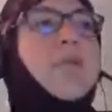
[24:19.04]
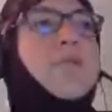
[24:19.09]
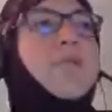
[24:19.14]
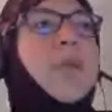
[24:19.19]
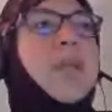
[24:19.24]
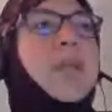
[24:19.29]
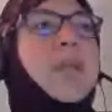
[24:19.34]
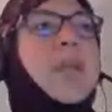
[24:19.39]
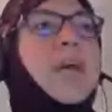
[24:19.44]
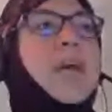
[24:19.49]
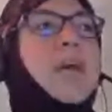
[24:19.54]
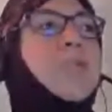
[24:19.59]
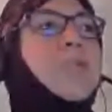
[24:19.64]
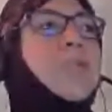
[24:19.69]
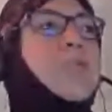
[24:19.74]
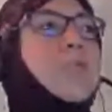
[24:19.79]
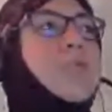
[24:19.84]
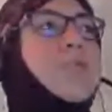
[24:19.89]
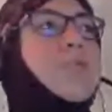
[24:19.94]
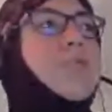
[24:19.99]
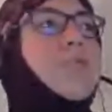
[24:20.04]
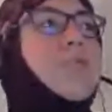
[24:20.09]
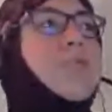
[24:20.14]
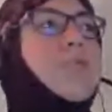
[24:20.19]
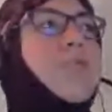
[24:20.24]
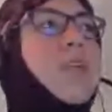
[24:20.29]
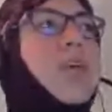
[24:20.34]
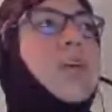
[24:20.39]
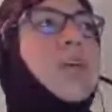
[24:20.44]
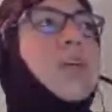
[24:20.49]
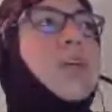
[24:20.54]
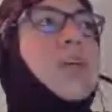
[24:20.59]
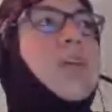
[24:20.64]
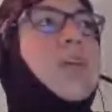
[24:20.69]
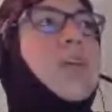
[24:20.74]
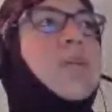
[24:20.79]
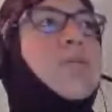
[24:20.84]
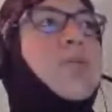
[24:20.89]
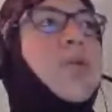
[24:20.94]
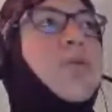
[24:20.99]
But now we
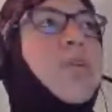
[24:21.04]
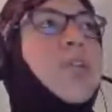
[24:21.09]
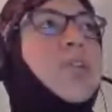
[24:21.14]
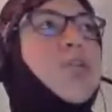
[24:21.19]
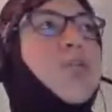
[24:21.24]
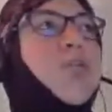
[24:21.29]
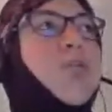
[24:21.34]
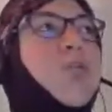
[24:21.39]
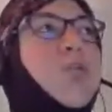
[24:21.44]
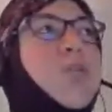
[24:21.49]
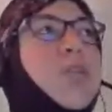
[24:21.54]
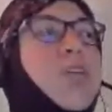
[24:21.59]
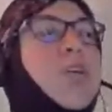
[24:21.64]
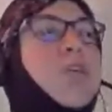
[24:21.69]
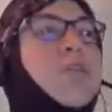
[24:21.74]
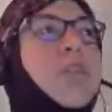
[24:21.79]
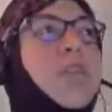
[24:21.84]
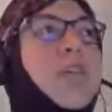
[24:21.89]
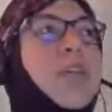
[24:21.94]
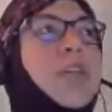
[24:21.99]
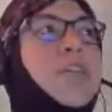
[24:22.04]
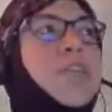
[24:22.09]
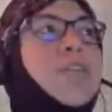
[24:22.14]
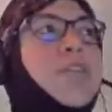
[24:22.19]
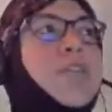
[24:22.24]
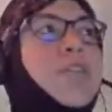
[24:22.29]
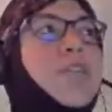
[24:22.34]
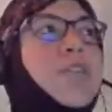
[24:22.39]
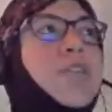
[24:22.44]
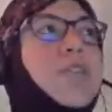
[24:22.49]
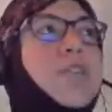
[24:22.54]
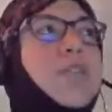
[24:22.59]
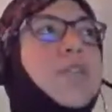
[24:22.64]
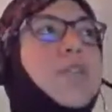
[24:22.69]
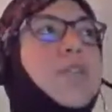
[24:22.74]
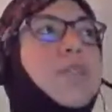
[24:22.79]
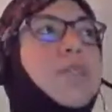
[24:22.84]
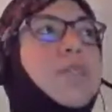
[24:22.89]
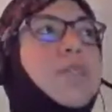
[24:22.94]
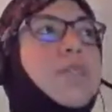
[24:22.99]
will choose containers.
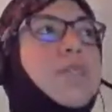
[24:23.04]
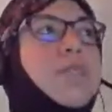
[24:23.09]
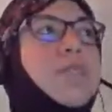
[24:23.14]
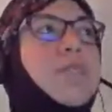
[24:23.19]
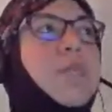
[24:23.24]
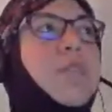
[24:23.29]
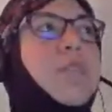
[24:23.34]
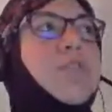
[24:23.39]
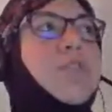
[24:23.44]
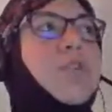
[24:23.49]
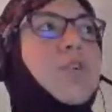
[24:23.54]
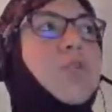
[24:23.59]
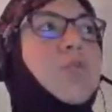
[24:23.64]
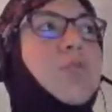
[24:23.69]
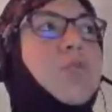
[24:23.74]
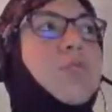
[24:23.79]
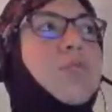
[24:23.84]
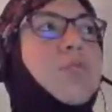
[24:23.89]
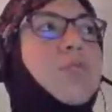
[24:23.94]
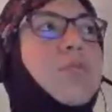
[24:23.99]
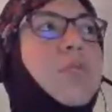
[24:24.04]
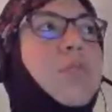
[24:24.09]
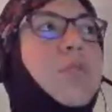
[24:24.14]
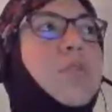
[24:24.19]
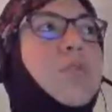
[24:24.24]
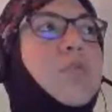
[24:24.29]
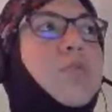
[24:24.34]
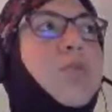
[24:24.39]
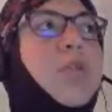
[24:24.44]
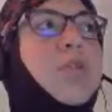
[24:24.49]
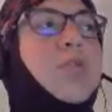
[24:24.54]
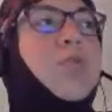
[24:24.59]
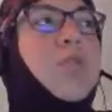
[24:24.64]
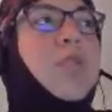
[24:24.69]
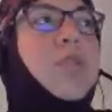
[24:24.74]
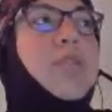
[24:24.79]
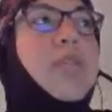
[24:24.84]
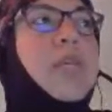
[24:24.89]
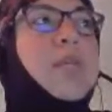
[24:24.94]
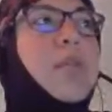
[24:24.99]
So we do
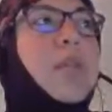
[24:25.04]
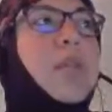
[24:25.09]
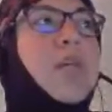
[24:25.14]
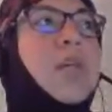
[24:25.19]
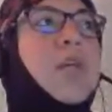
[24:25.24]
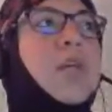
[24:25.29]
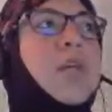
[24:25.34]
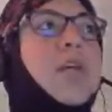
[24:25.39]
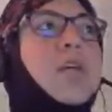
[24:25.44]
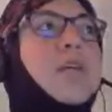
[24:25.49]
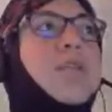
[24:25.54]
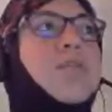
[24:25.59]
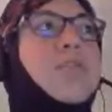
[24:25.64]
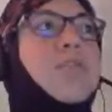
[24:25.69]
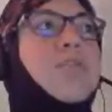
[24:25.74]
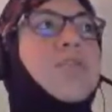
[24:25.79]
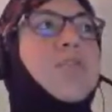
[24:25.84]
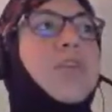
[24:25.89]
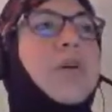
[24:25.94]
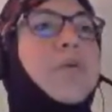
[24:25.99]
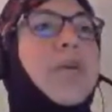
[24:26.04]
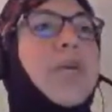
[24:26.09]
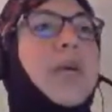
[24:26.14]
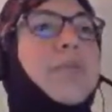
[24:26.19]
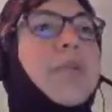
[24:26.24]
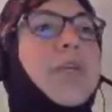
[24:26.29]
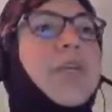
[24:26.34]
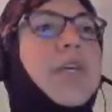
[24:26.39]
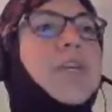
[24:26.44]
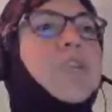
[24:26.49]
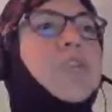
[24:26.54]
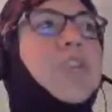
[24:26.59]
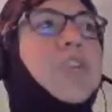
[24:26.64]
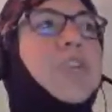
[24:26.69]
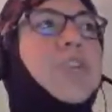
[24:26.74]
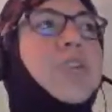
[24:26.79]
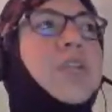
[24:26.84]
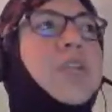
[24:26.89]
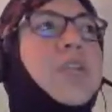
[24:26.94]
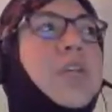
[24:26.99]
the same thing, Service Fabric
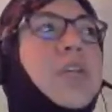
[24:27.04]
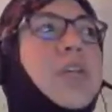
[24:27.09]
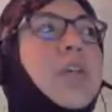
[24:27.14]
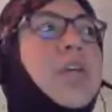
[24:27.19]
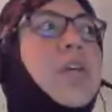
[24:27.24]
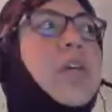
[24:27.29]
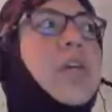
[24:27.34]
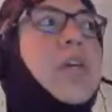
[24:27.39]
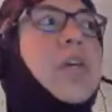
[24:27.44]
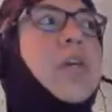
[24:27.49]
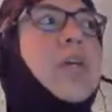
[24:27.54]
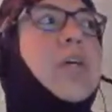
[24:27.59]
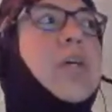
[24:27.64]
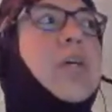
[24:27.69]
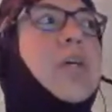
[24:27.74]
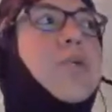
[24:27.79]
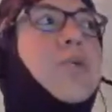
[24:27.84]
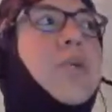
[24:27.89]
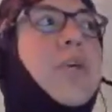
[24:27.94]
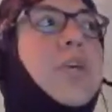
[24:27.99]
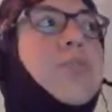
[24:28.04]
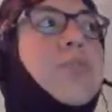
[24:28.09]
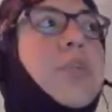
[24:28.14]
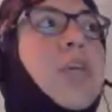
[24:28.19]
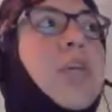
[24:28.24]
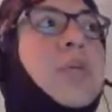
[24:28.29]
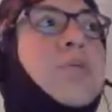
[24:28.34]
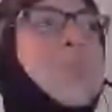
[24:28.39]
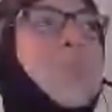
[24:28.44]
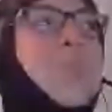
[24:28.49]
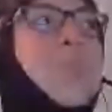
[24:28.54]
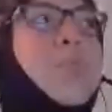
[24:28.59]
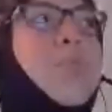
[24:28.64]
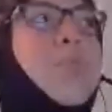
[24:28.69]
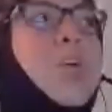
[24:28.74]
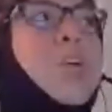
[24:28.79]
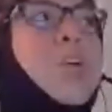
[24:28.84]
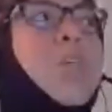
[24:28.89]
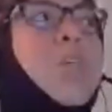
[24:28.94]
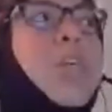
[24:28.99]
application. We give a name to the
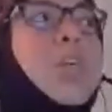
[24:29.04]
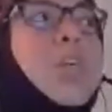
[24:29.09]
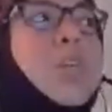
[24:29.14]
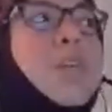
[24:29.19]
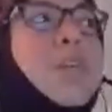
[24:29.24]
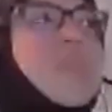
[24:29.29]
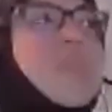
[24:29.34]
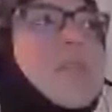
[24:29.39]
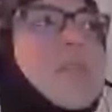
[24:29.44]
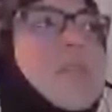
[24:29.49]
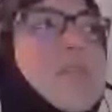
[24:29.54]
project.